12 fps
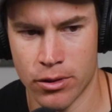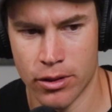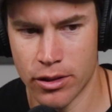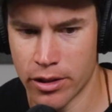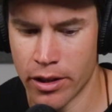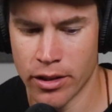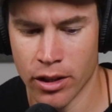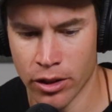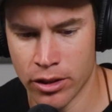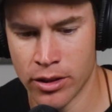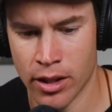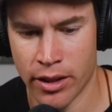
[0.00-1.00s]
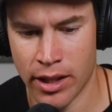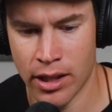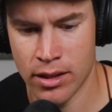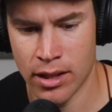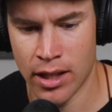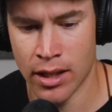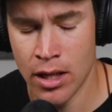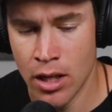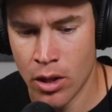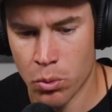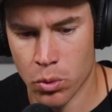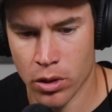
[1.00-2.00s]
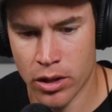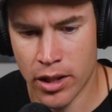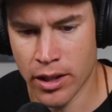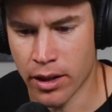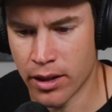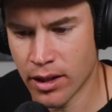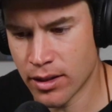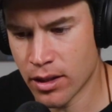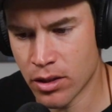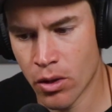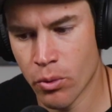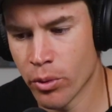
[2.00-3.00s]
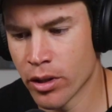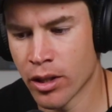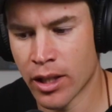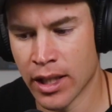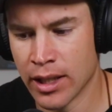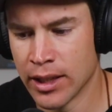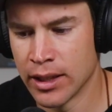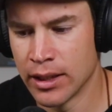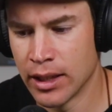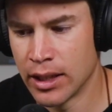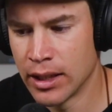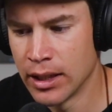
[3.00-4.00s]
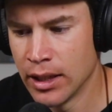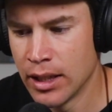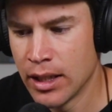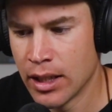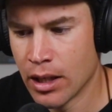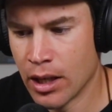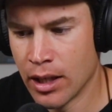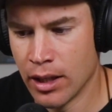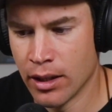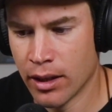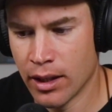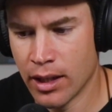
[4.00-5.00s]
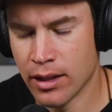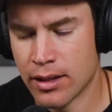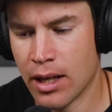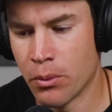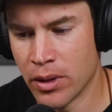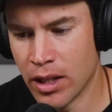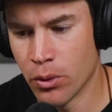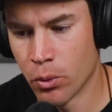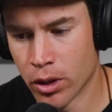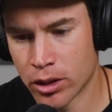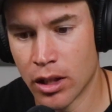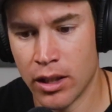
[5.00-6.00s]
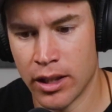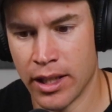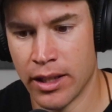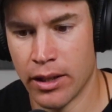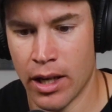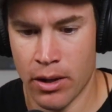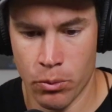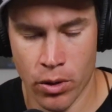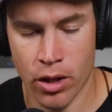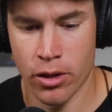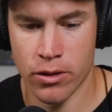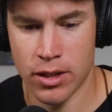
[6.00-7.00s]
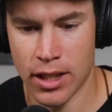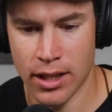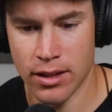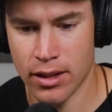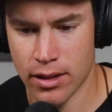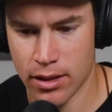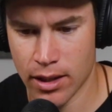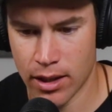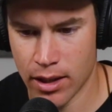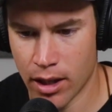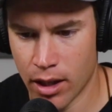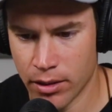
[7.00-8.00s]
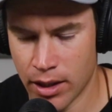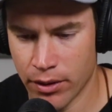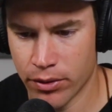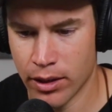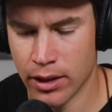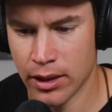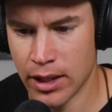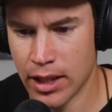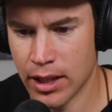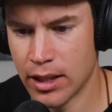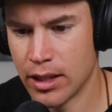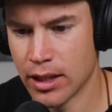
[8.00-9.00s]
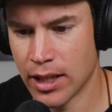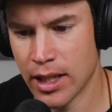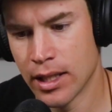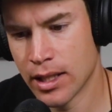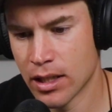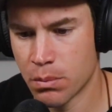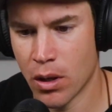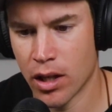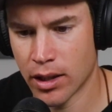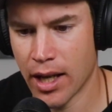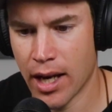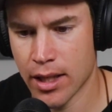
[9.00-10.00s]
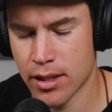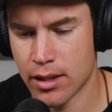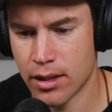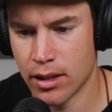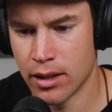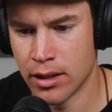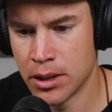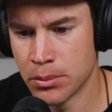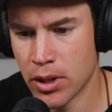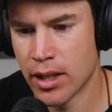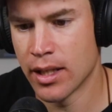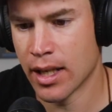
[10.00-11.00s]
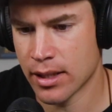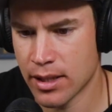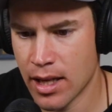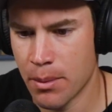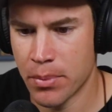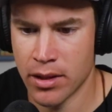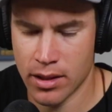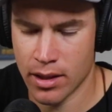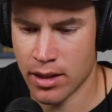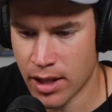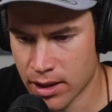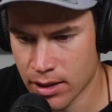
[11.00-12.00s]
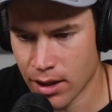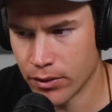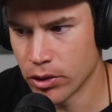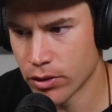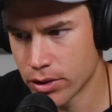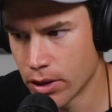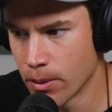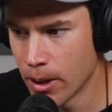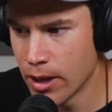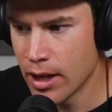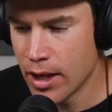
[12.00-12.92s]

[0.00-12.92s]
We're starting to learn the things that work and the things that don't work, and things that we need to work on. And one of those things is definitely getting this podcast to the next step and to the next level. So,